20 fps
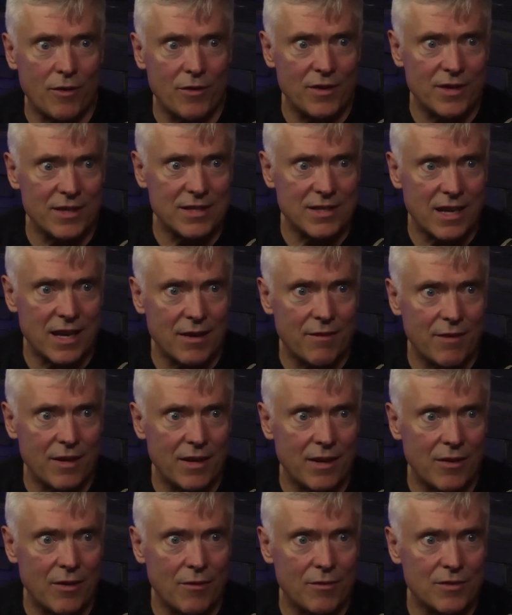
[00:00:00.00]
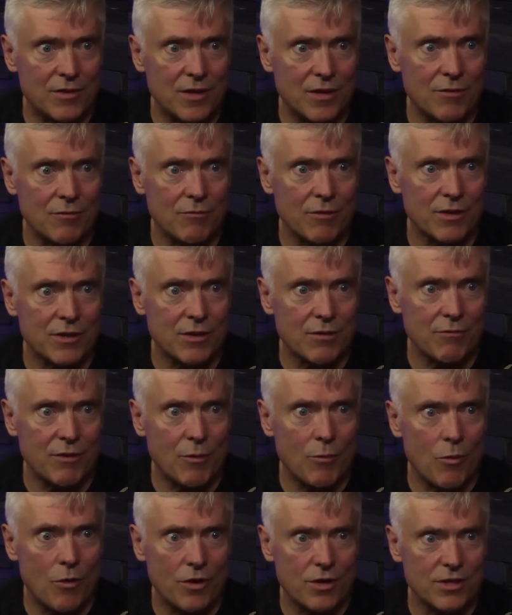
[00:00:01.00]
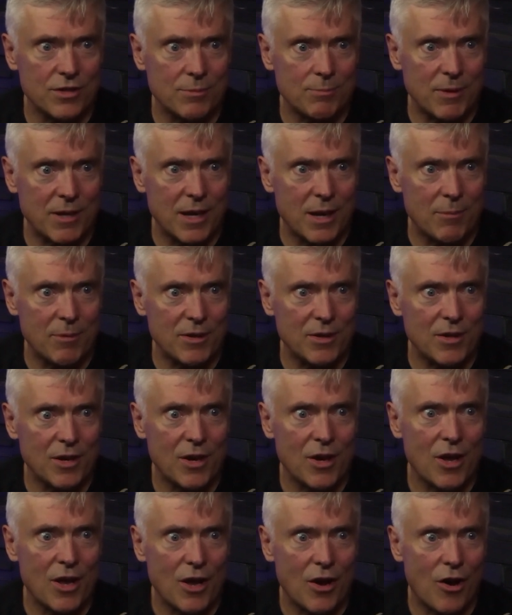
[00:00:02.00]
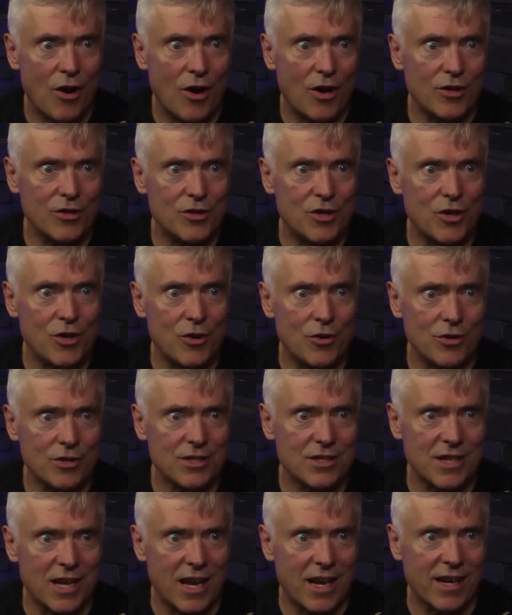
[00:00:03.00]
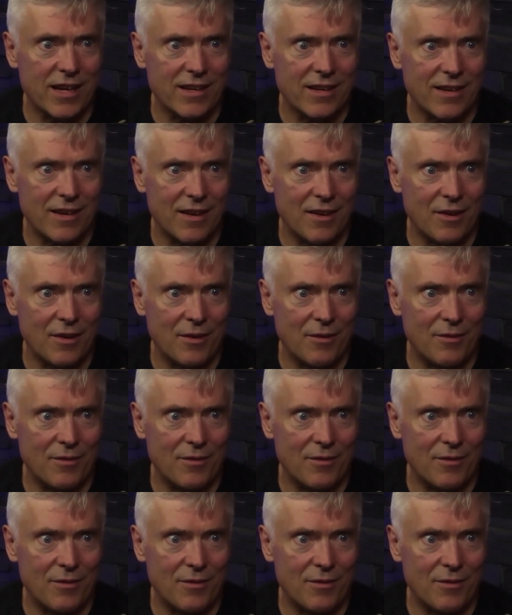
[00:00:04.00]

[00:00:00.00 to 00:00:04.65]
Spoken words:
this side of it, and all of a sudden risk and reward is becoming onto your side of